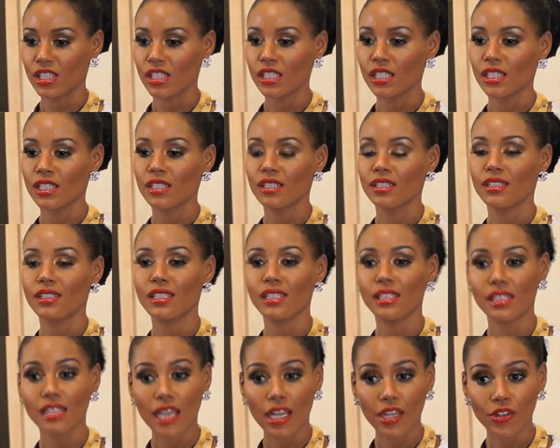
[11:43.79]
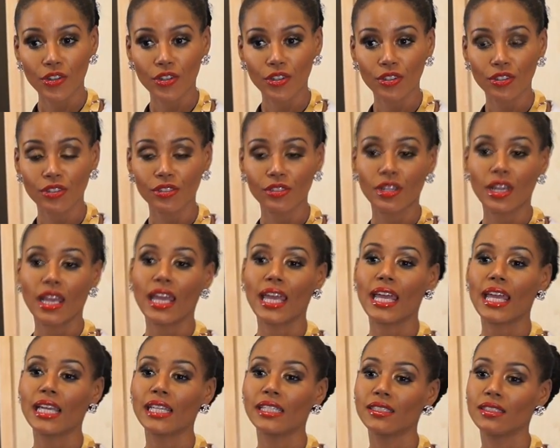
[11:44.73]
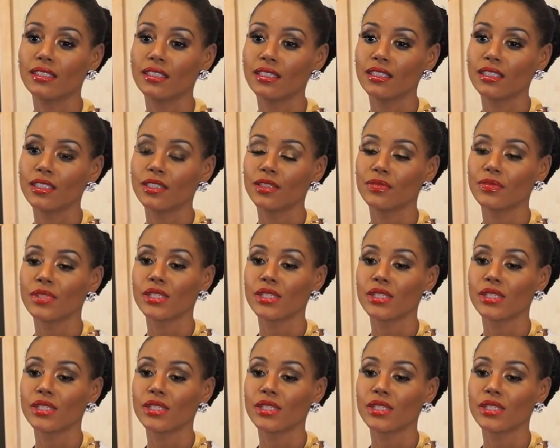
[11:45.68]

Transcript: the designer and the